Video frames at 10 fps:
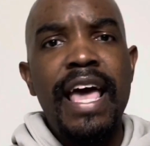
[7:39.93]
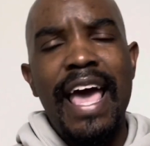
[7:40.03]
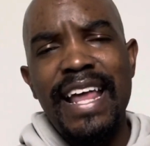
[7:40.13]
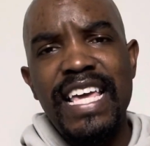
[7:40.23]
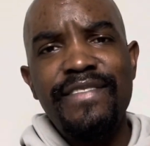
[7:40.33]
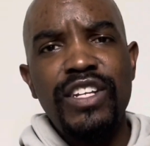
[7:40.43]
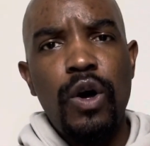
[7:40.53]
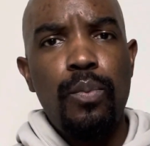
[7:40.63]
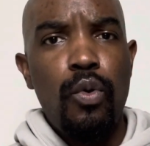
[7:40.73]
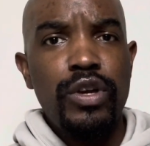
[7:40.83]
And even
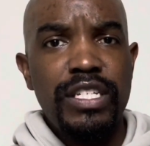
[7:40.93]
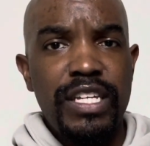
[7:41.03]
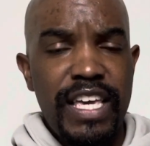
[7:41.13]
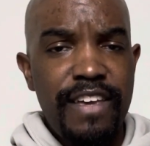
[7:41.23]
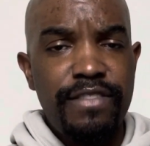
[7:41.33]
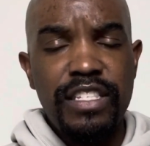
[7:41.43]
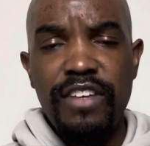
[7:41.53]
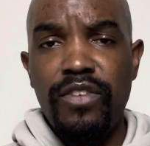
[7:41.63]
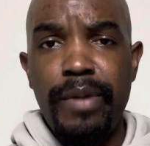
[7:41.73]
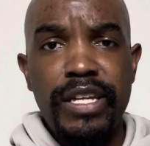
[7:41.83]
though Porsha, if this
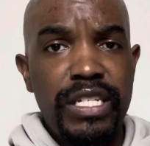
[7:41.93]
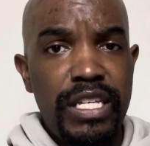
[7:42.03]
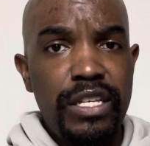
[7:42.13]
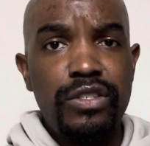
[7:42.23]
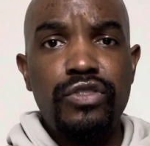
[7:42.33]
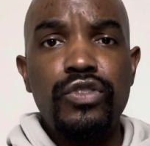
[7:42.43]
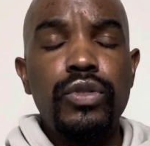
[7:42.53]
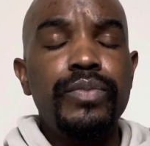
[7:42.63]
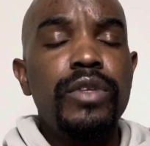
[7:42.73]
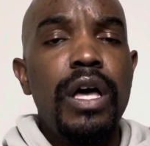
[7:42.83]
information is
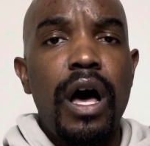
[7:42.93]
true,